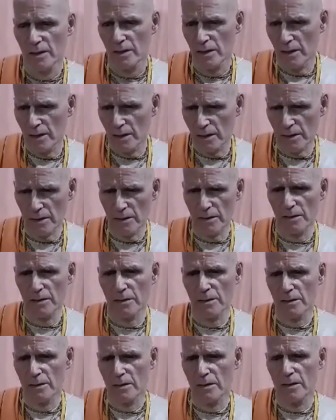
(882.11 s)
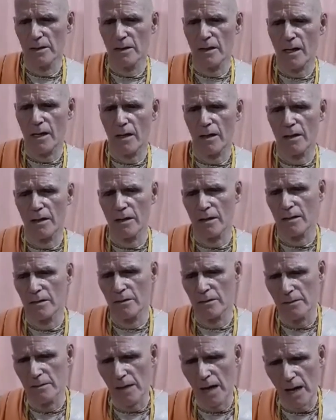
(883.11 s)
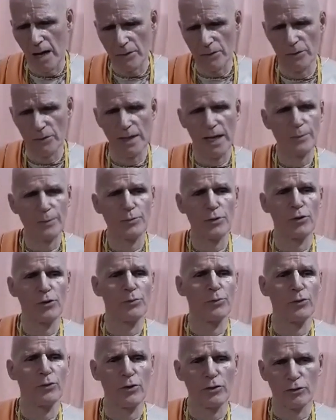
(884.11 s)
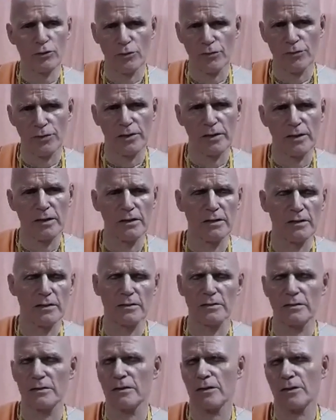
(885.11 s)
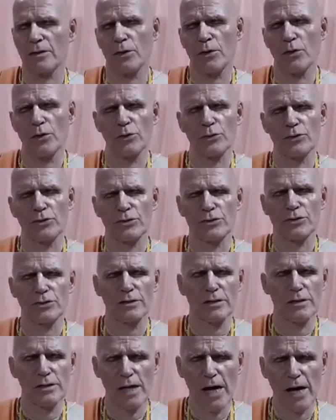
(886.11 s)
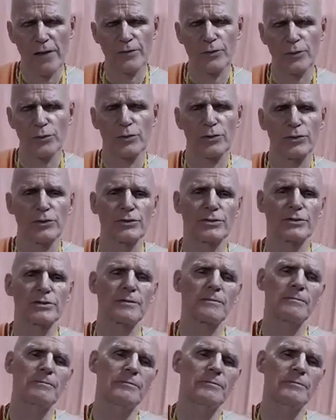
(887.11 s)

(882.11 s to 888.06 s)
in either that purport or very close afterwards,